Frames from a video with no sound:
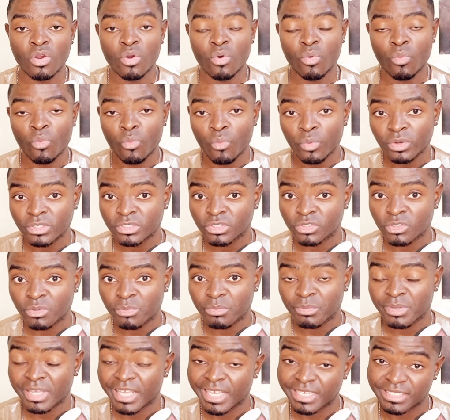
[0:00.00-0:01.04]

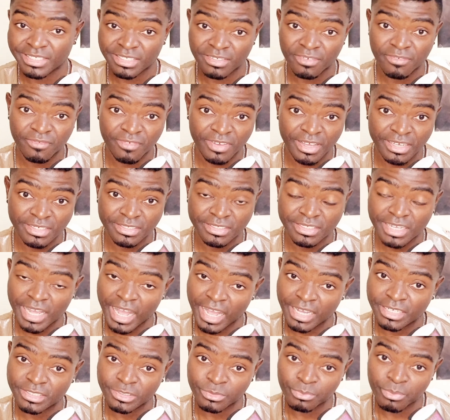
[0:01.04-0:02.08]
wisdom is a defense
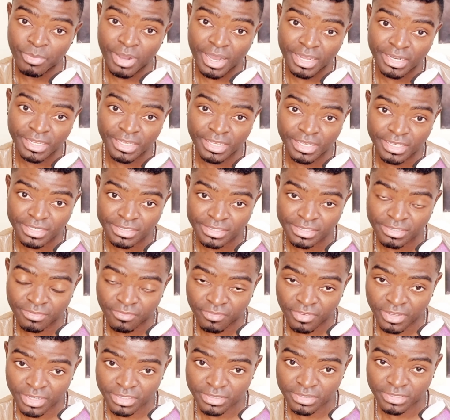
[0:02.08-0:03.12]
as money is a
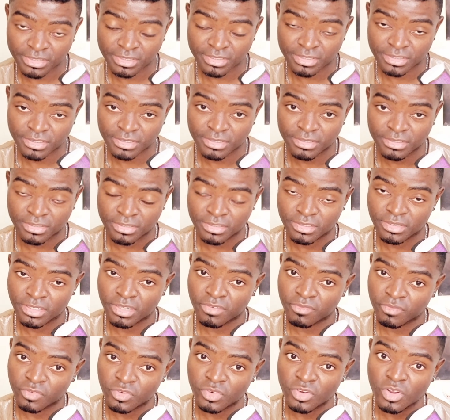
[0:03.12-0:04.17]
defense.
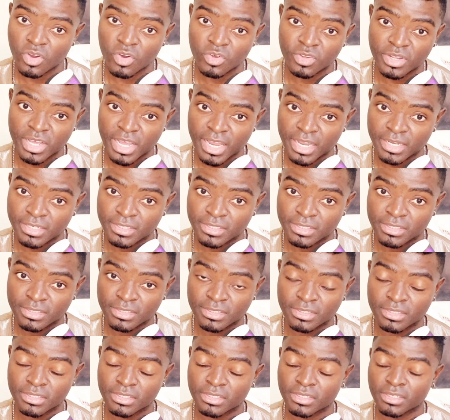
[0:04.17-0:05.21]
If you know that.
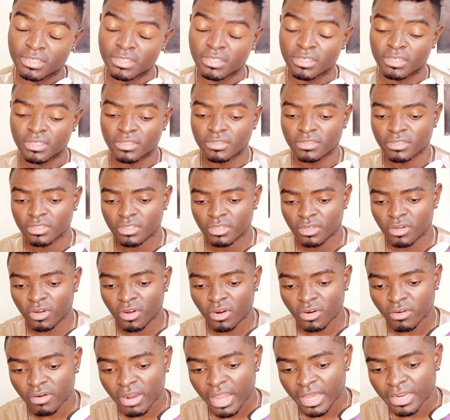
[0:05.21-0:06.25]
All
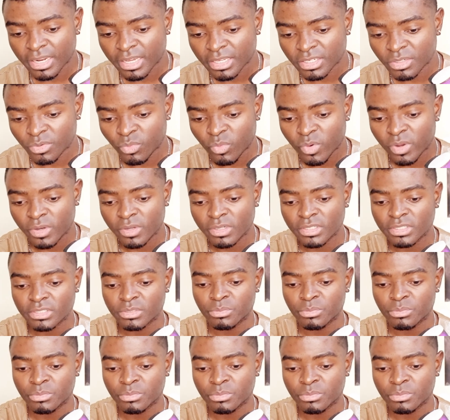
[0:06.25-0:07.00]
right, another one is